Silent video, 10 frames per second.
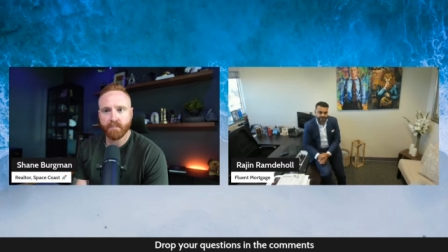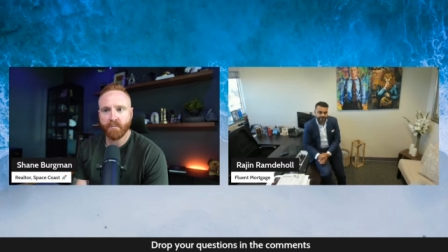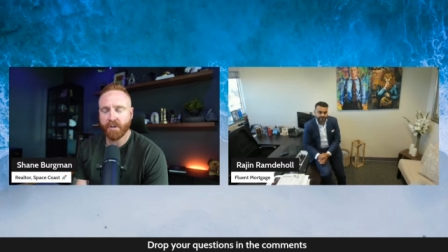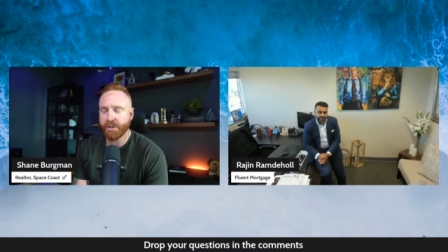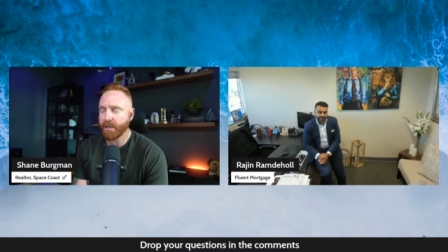
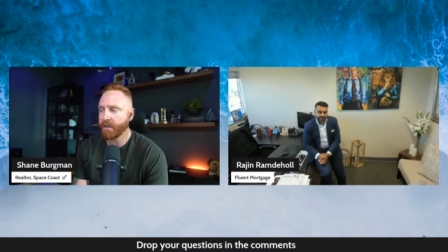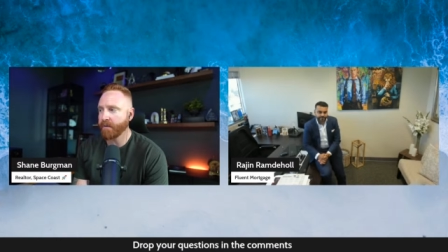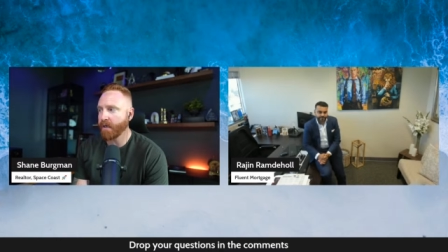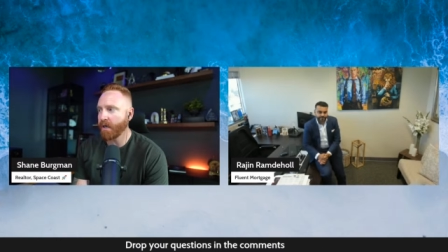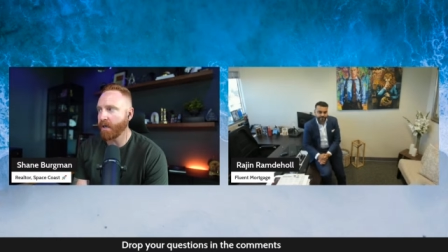For
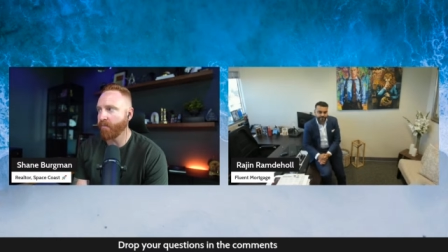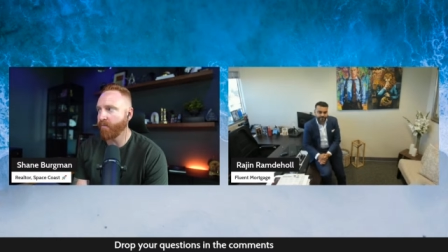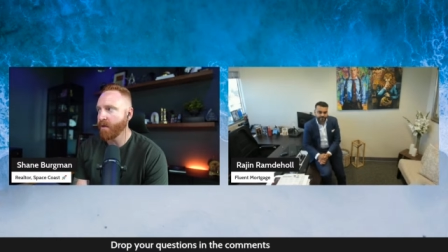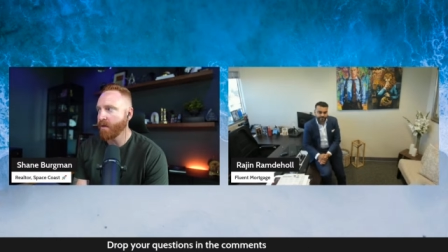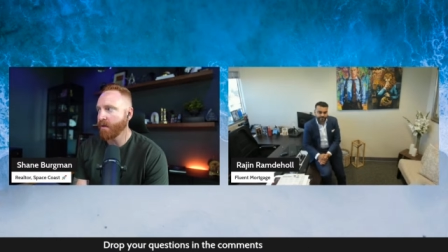sure.
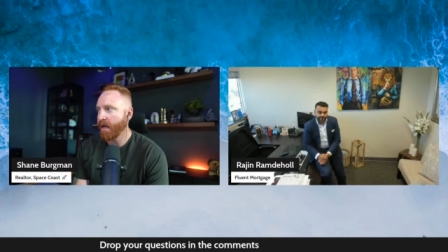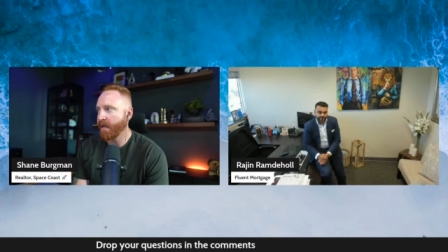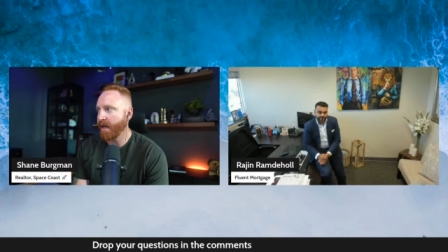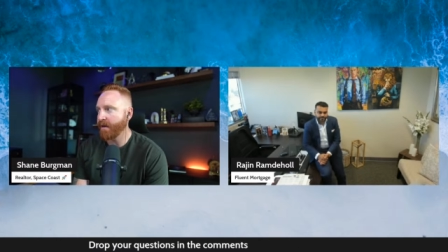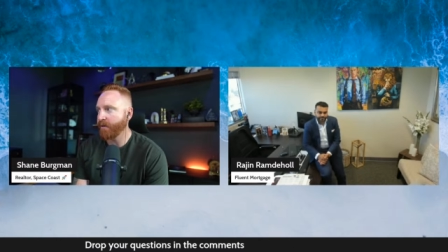Um,
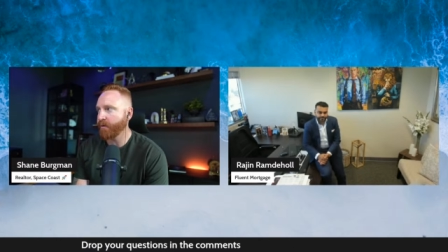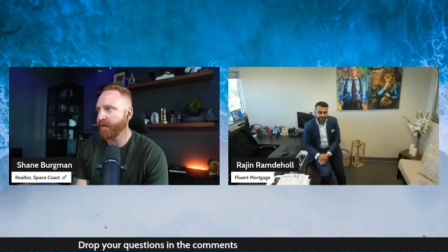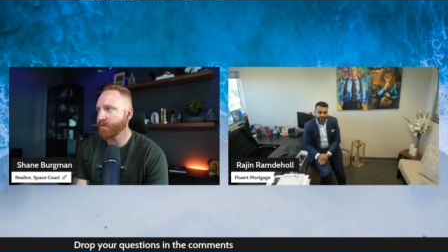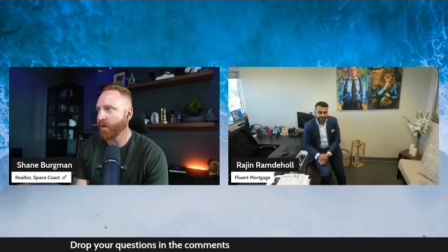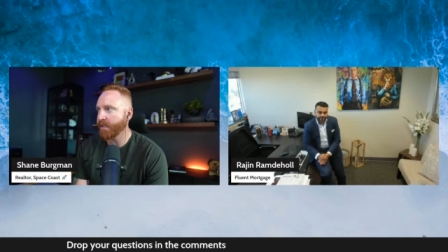and anyone
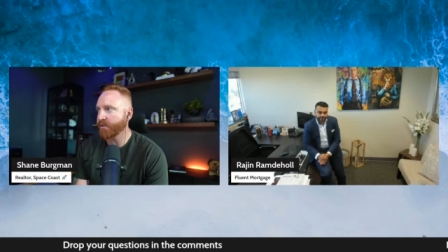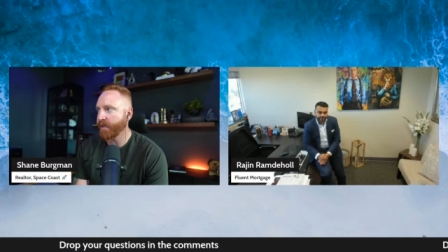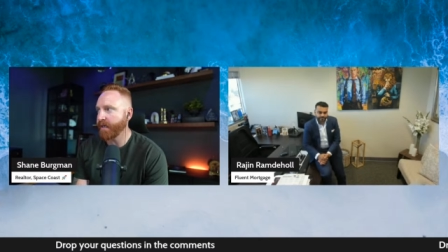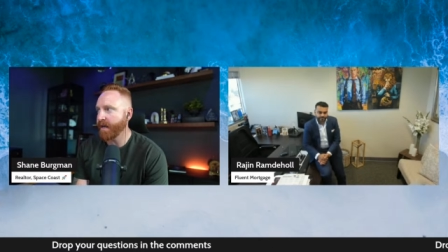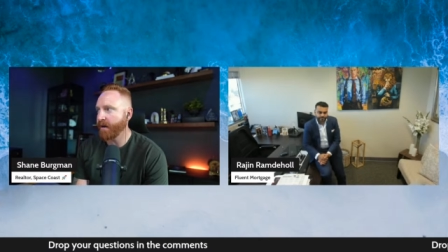that's watching
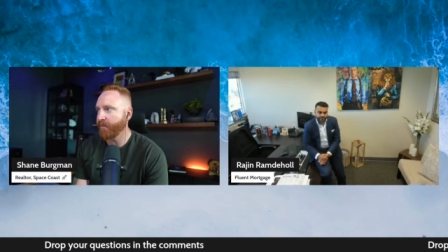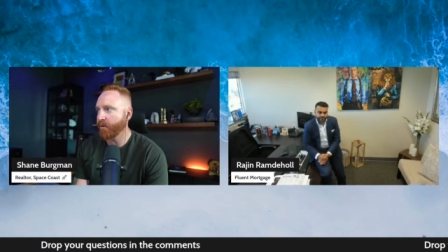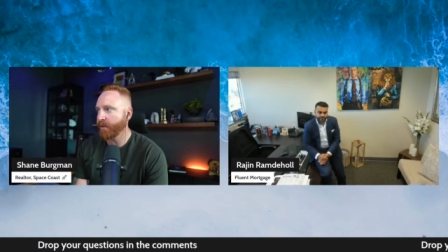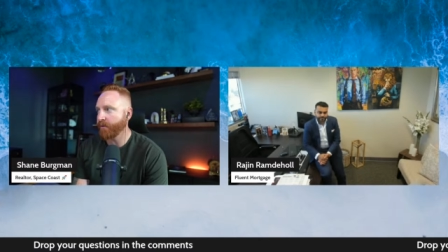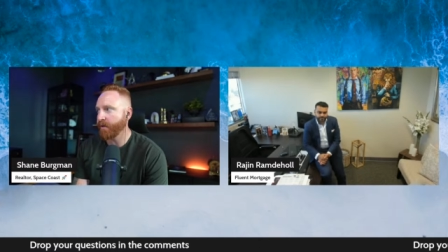right now, I'm
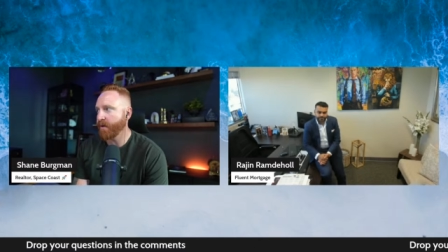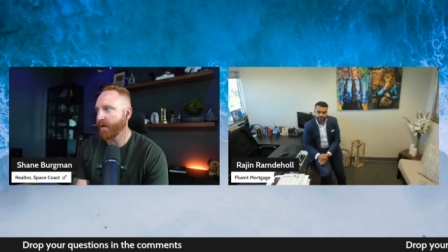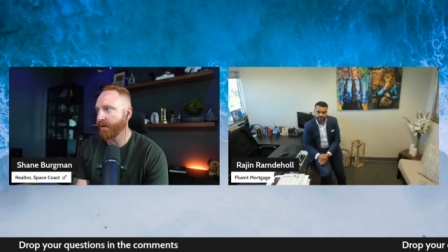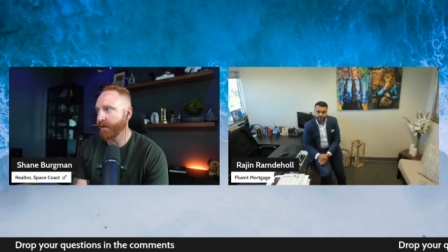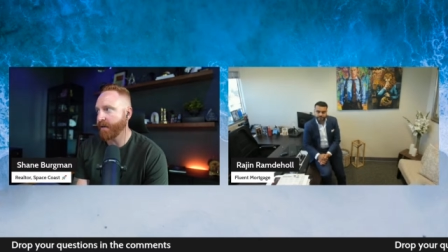only really
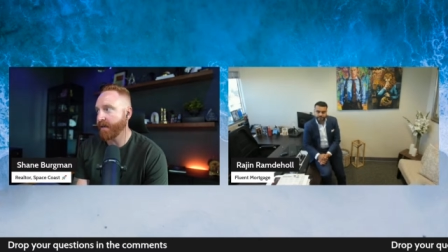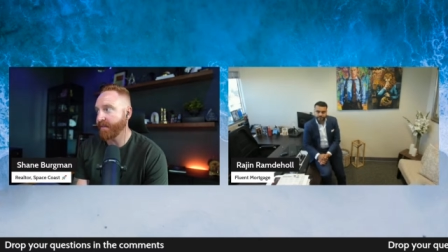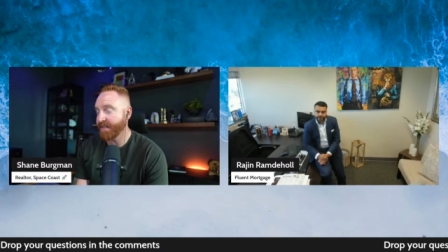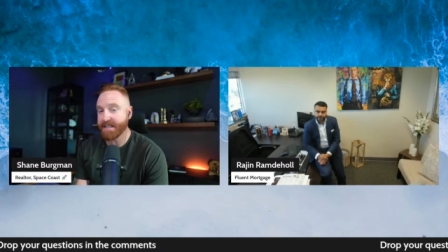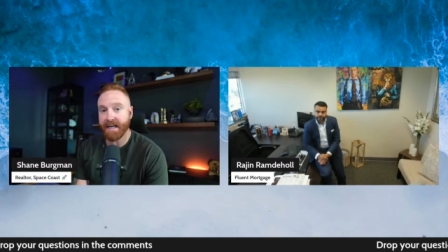monitor
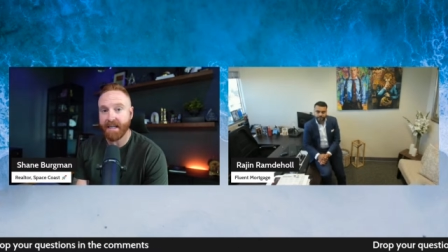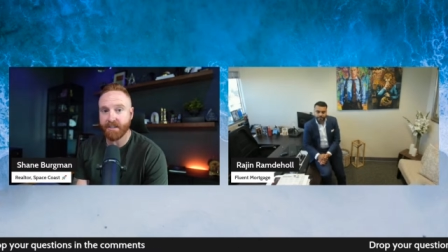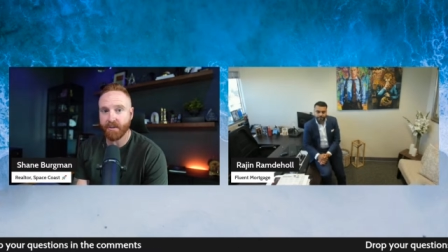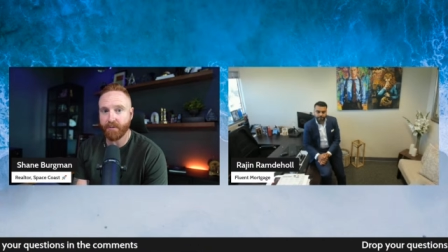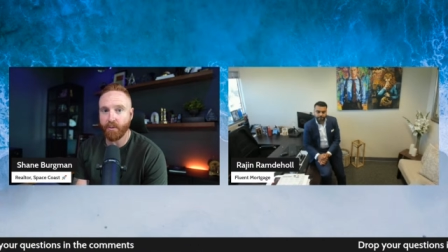on the side.
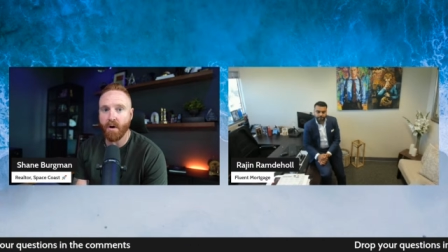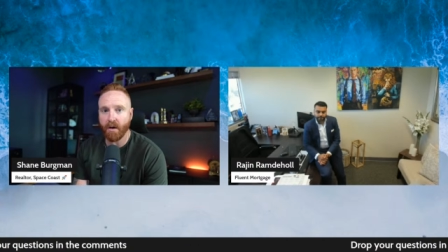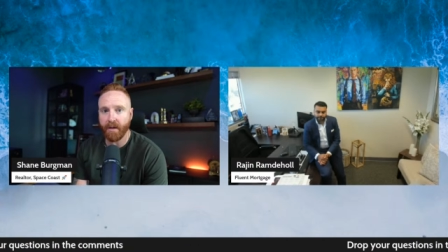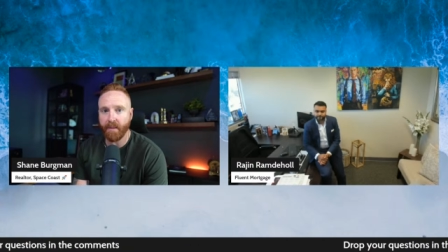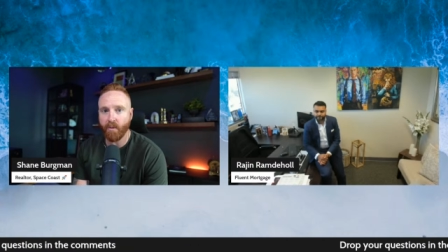So if you are
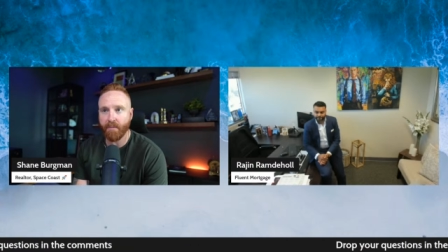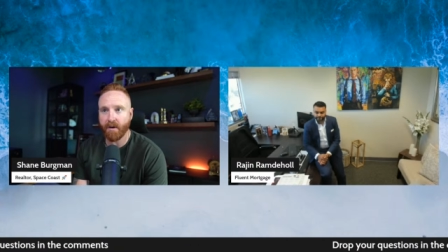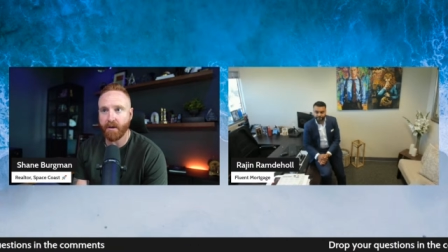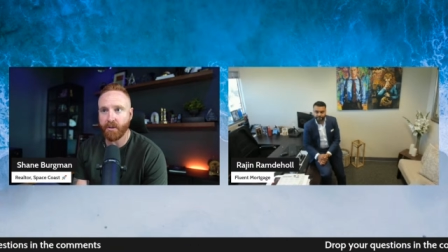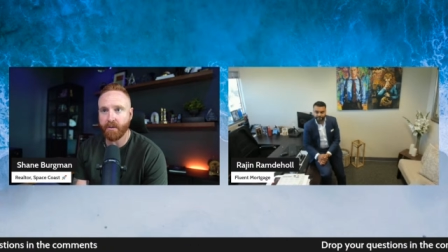in the
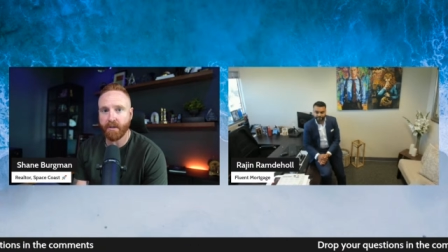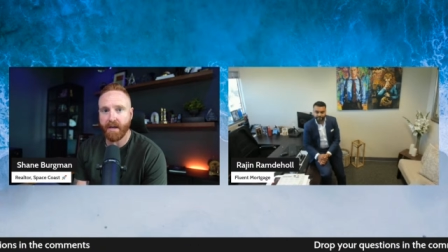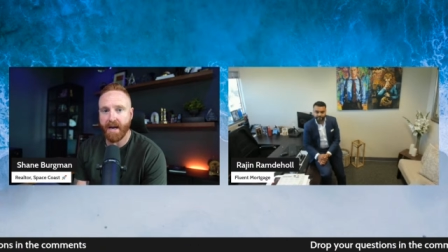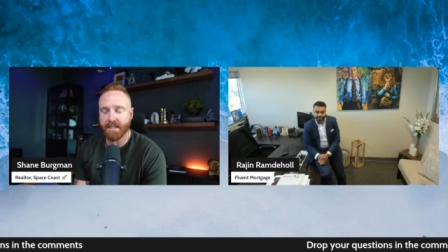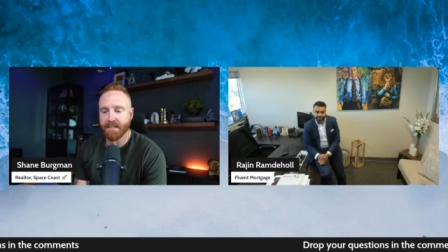webinar, you can
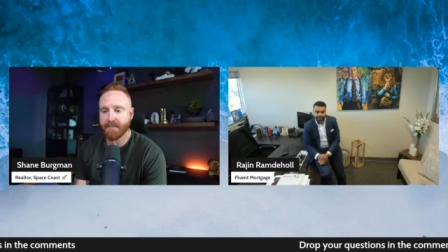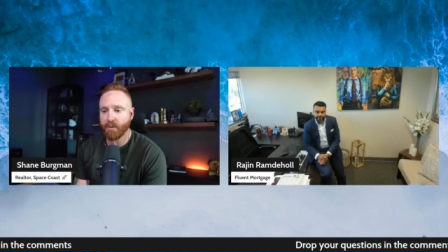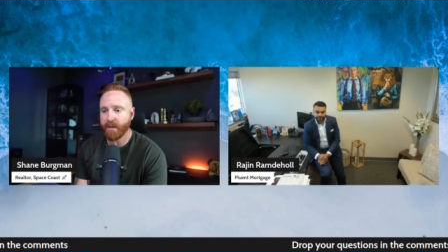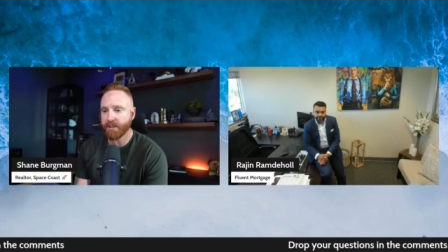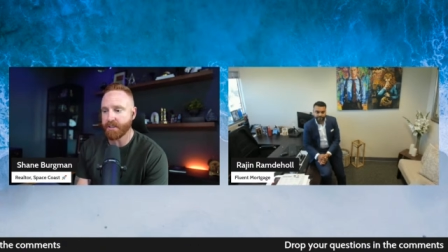ask some
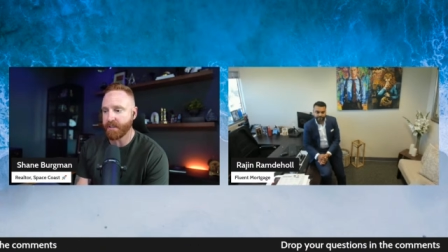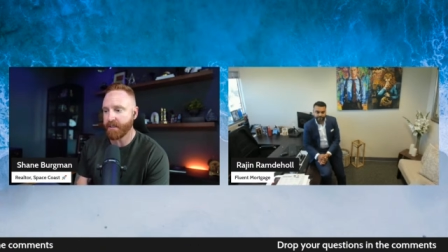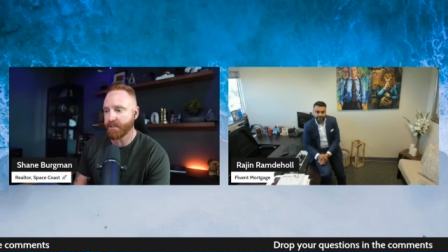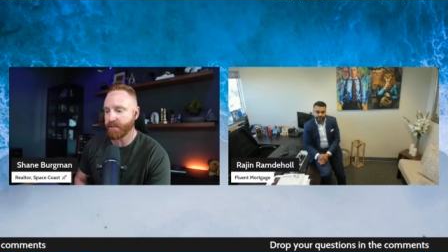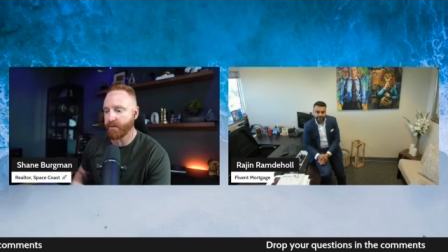questions in
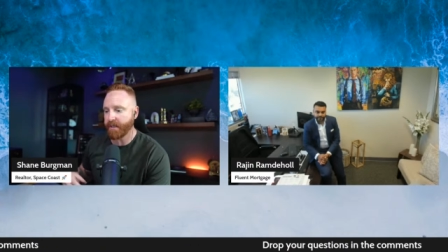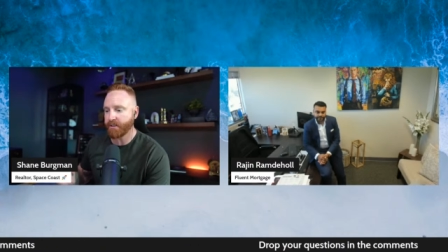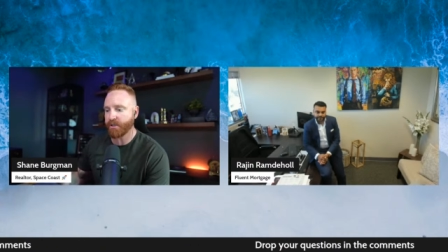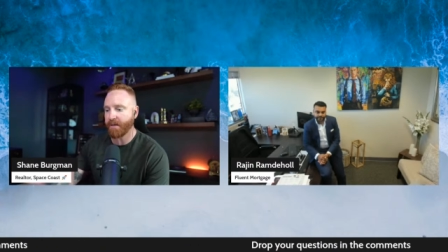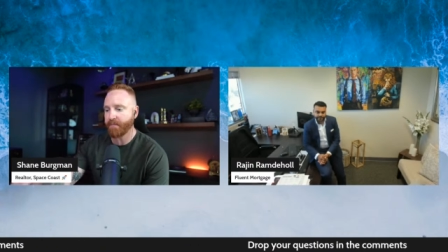there. So go ahead
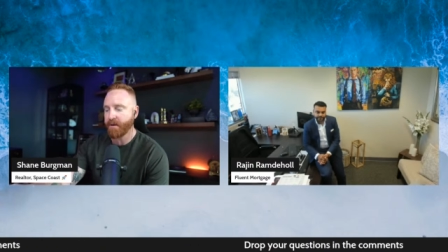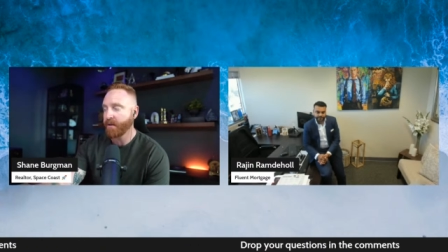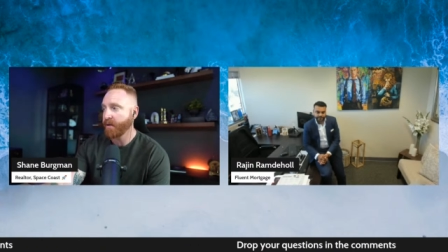and drop